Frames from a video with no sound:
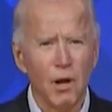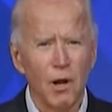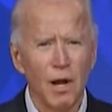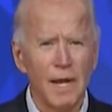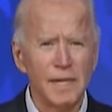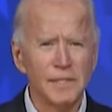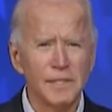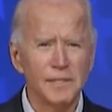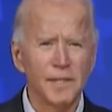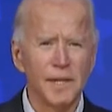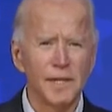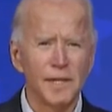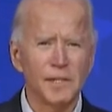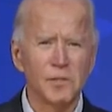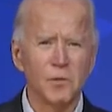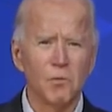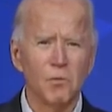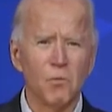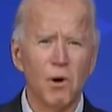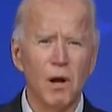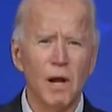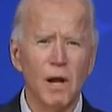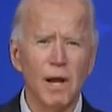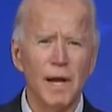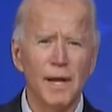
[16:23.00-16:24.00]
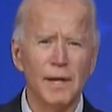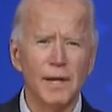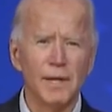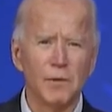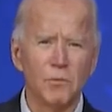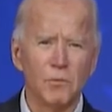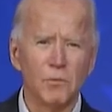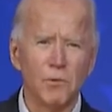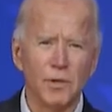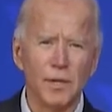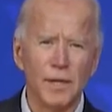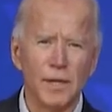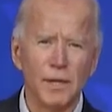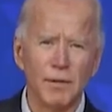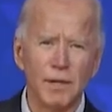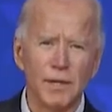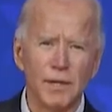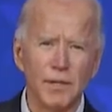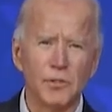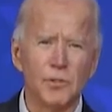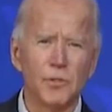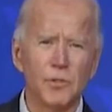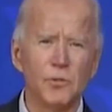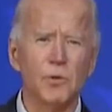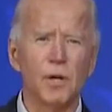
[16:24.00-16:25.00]
But you know, with this
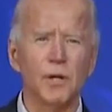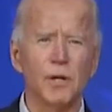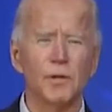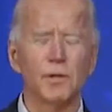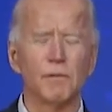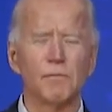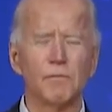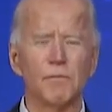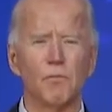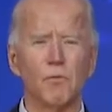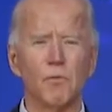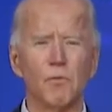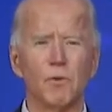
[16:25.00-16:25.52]
change,